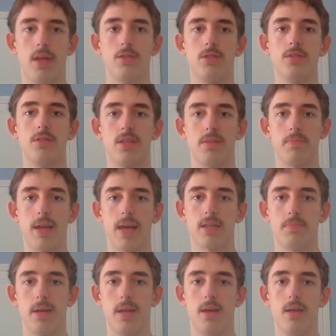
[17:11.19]
Engine says
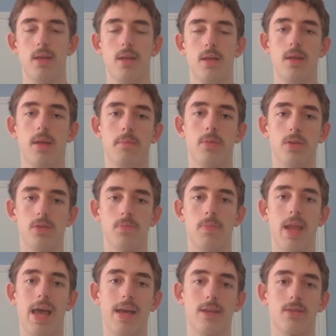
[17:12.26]
black's better because
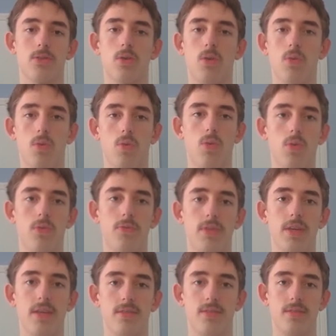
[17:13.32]
black's got all of
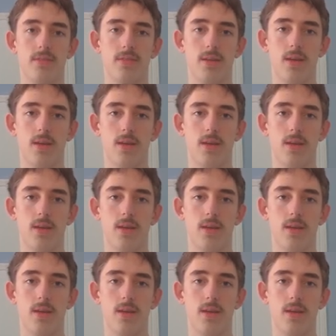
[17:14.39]
this